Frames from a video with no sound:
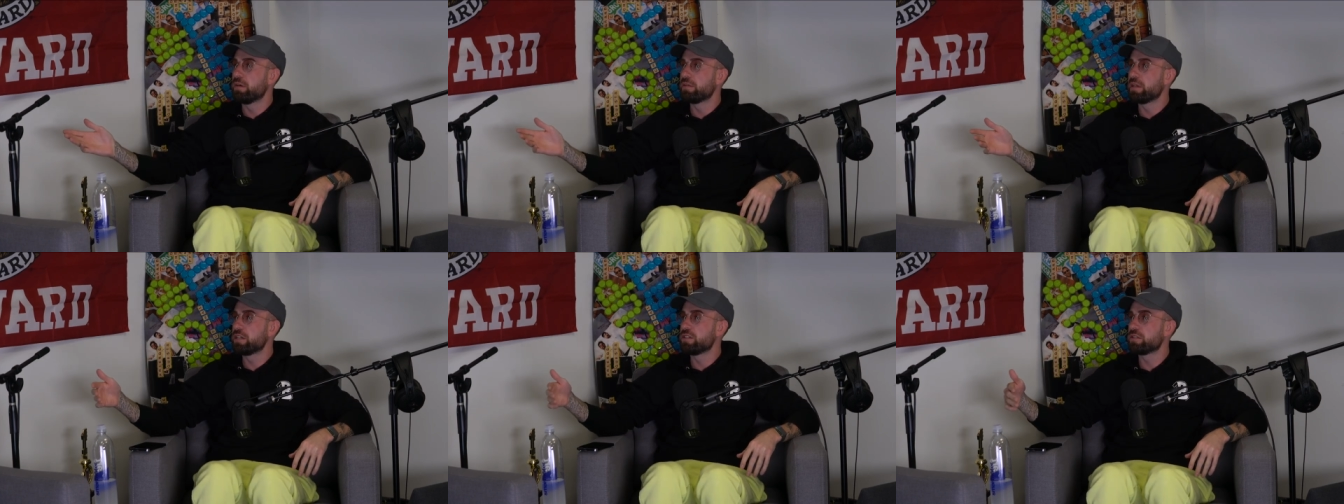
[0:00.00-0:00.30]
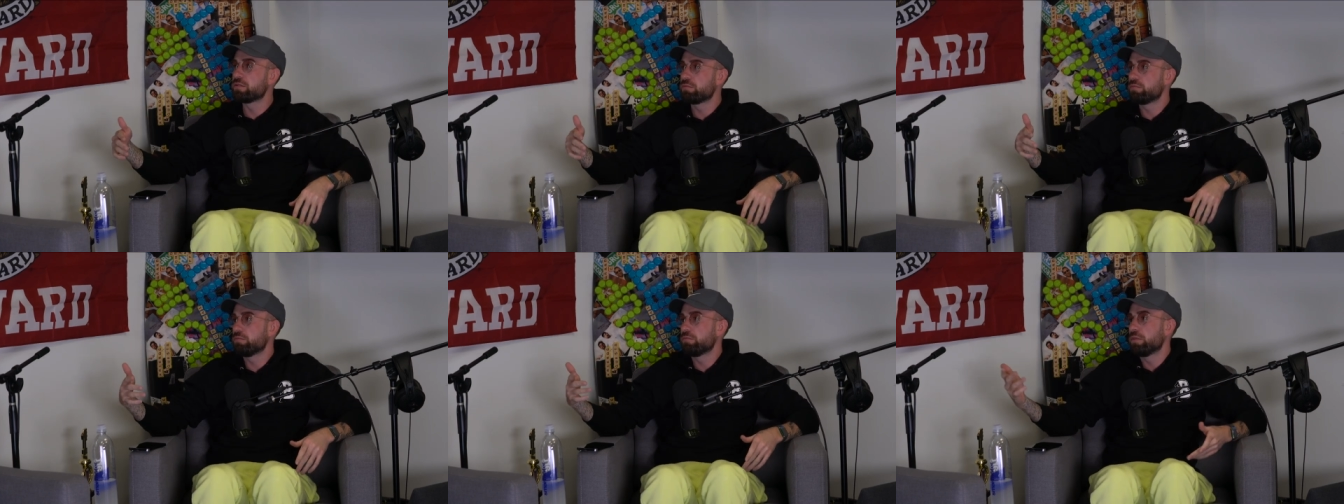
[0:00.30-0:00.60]
They
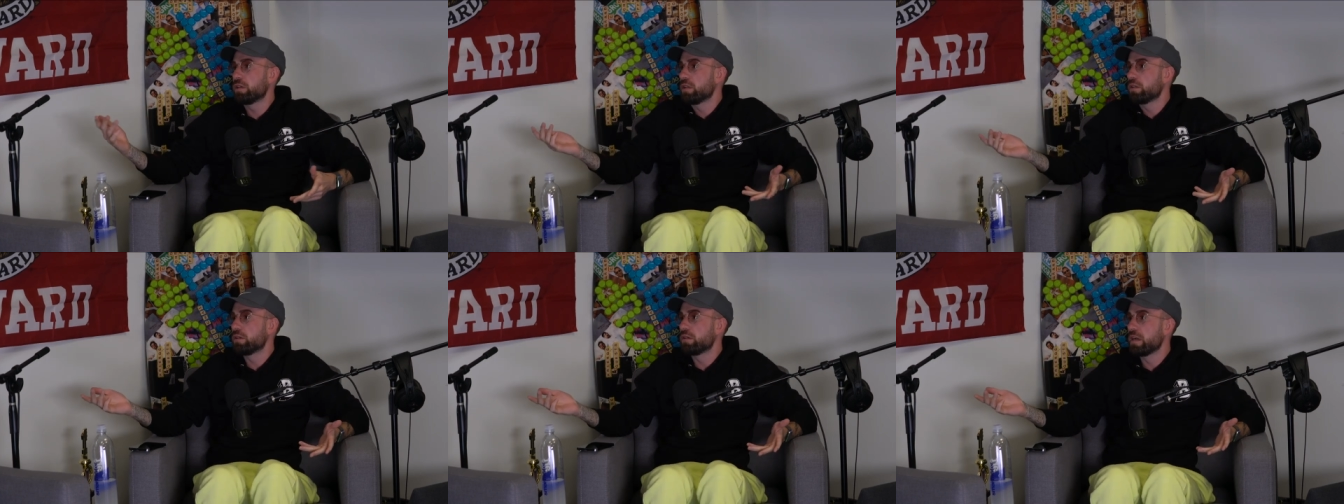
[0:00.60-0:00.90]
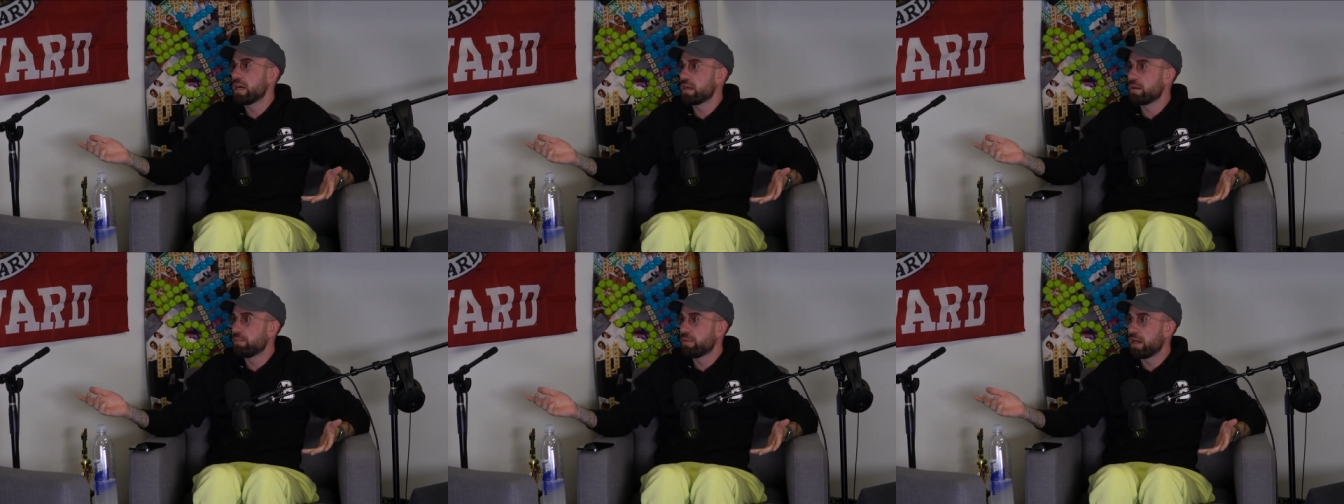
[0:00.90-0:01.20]
just want to learn
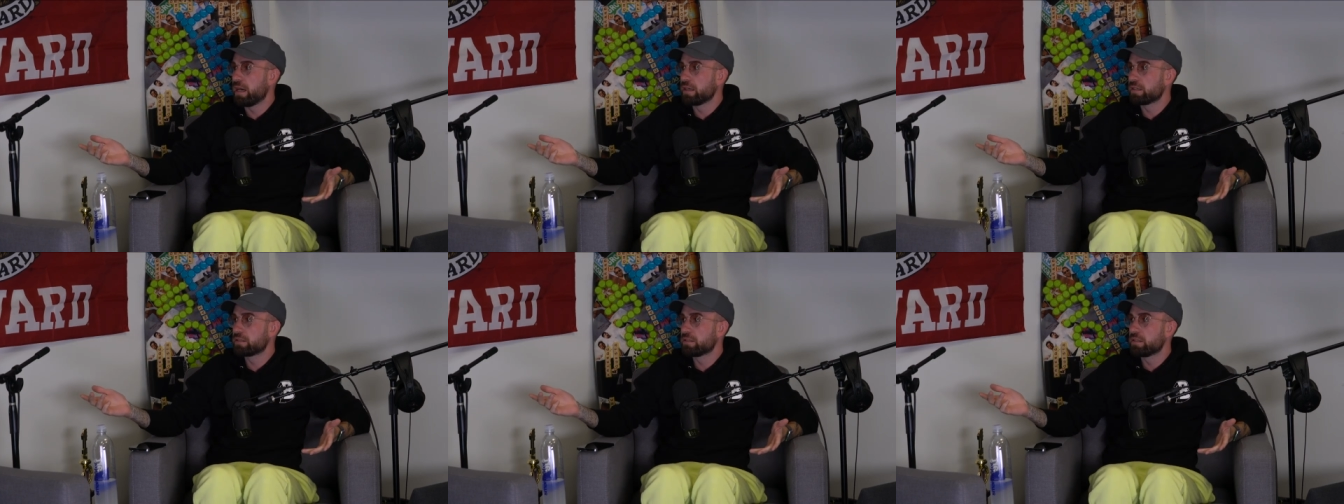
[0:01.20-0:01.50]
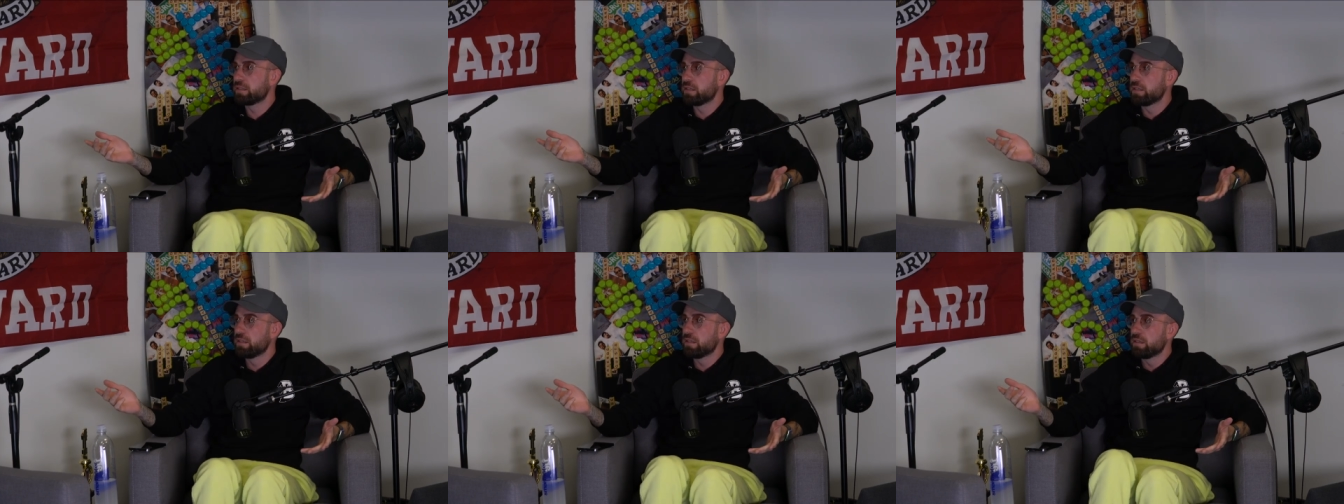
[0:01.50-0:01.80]
how to box. But how
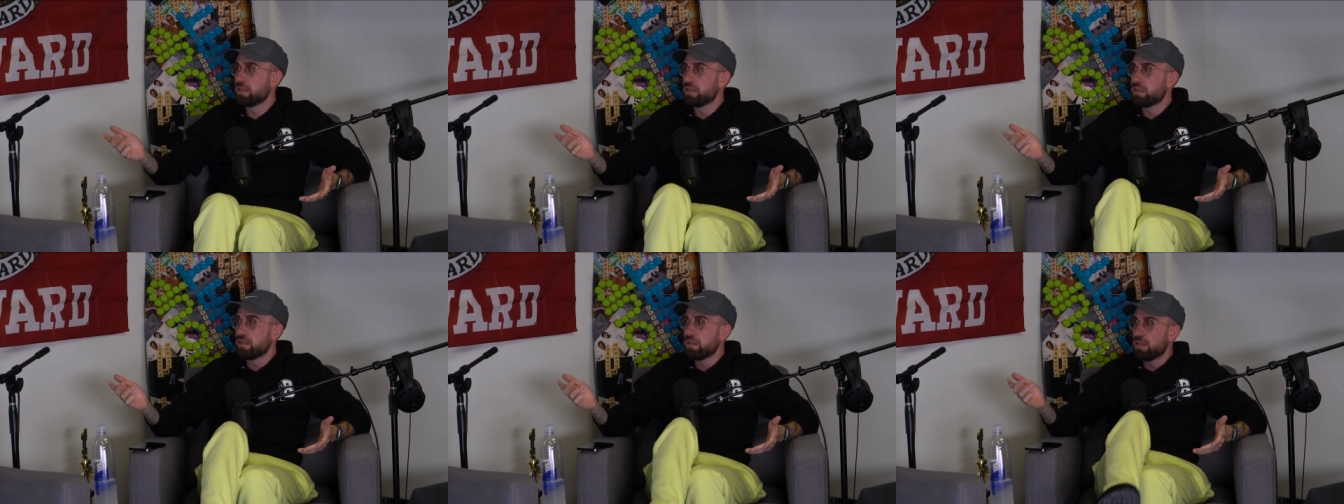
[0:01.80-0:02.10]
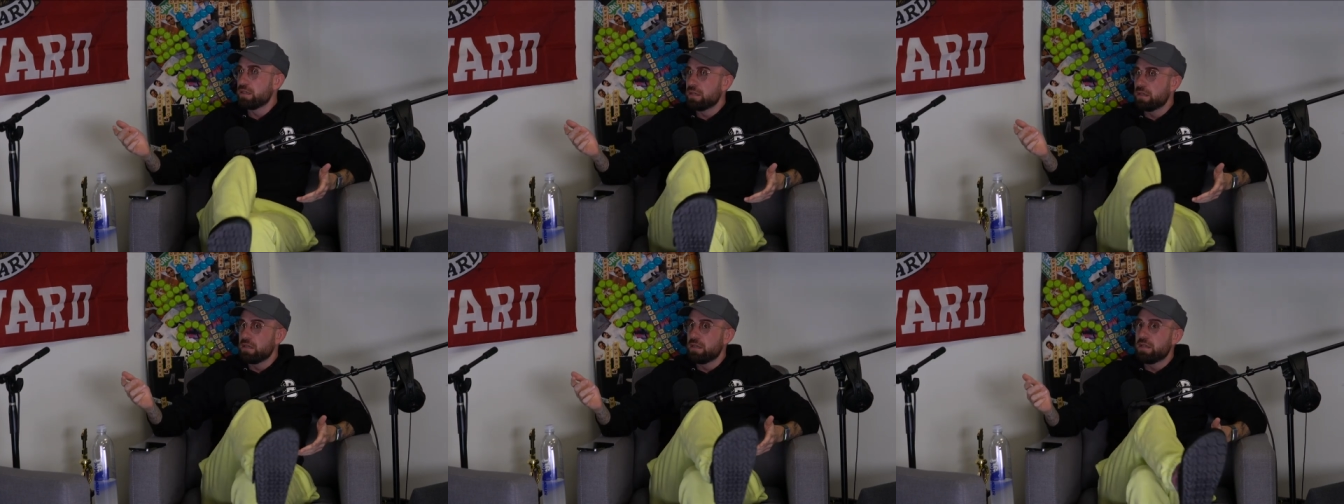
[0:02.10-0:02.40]
old are those
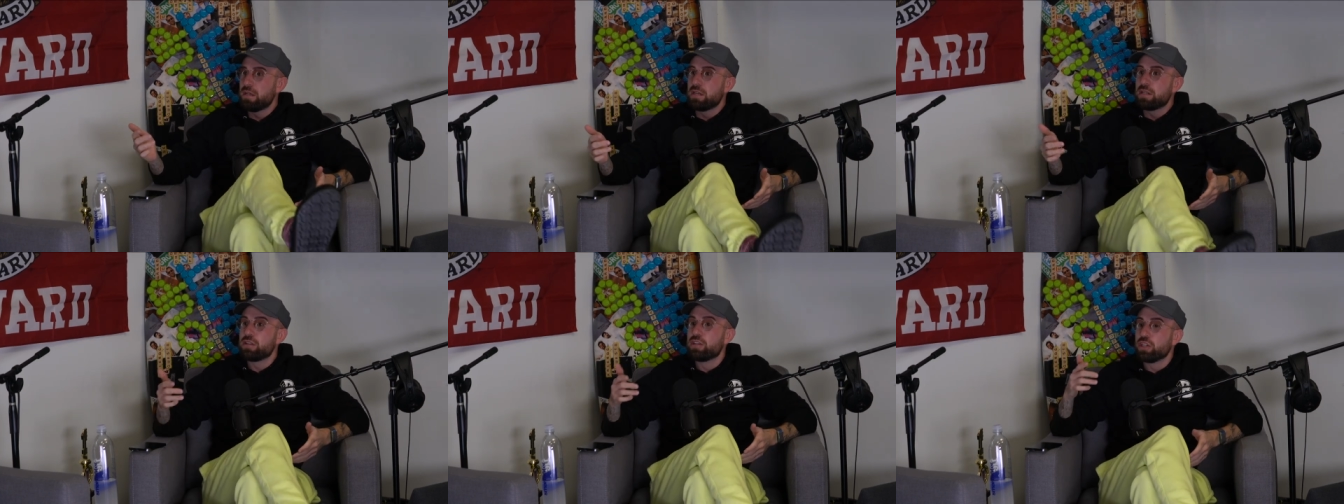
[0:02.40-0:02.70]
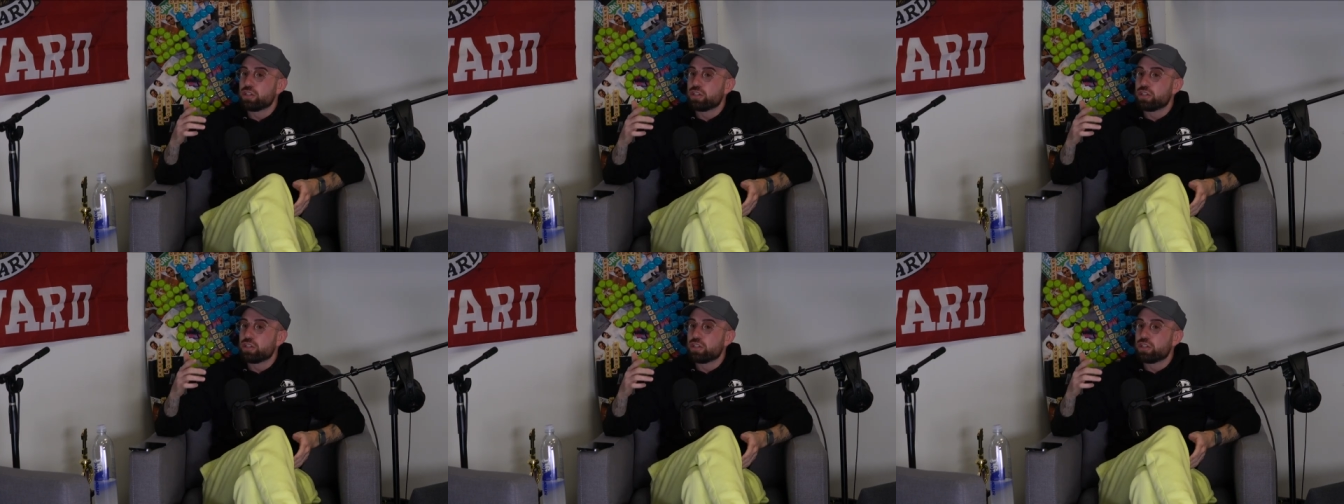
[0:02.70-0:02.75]
people? The